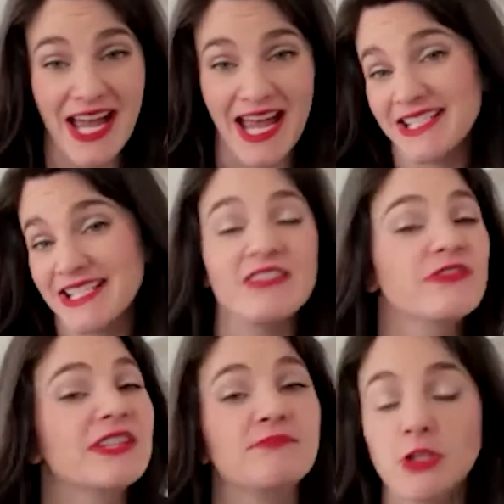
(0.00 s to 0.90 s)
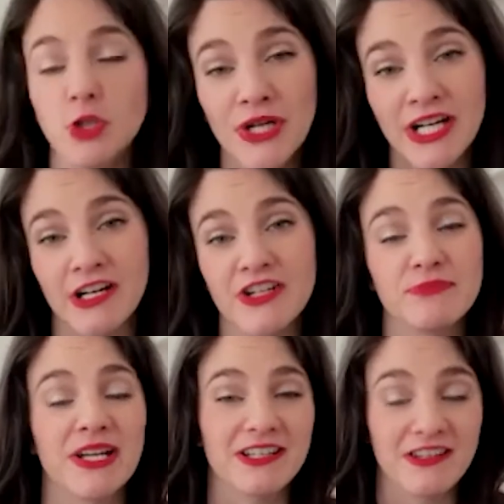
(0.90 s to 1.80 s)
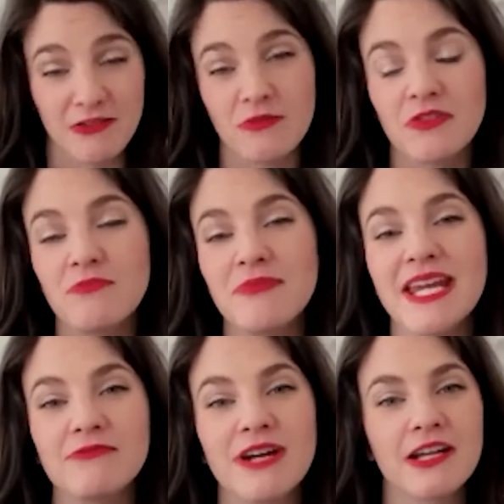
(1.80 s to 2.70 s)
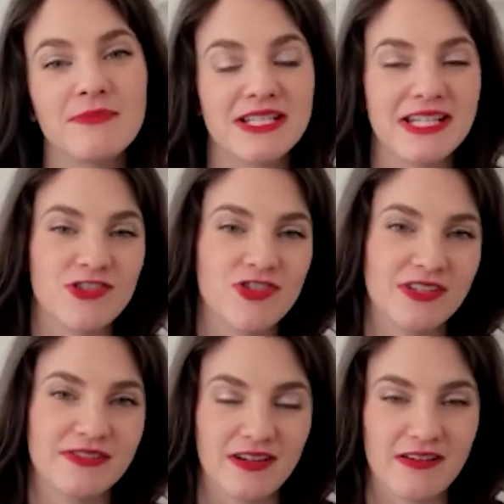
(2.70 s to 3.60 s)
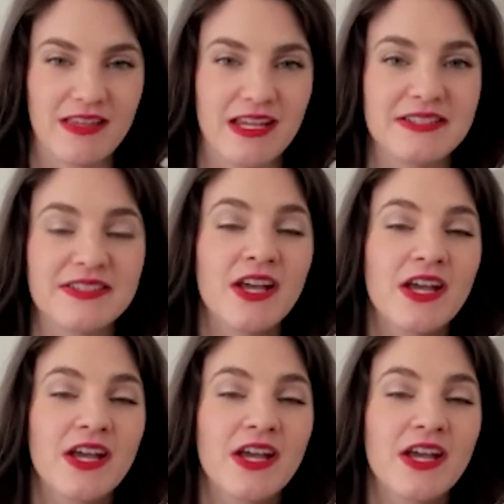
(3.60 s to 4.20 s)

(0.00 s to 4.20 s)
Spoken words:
and even employers. But the main recommendations are this.